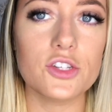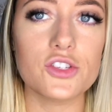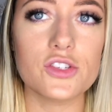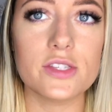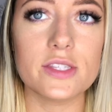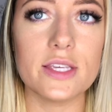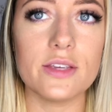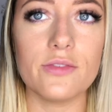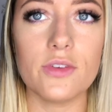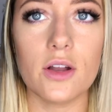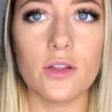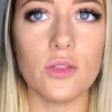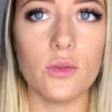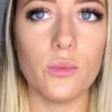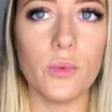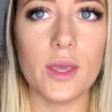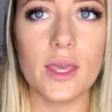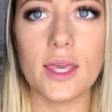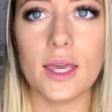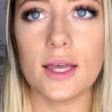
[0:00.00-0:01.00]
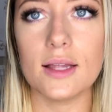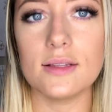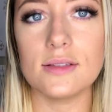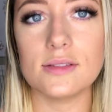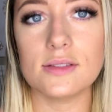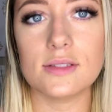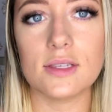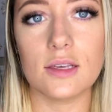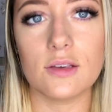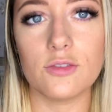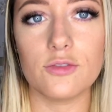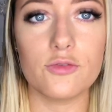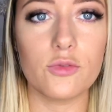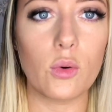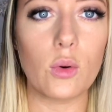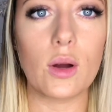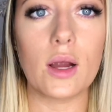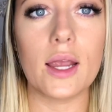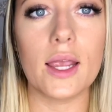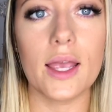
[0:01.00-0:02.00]
just even on the weekends, like
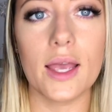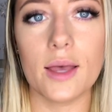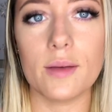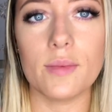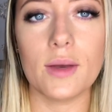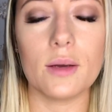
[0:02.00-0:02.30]
4 a.m.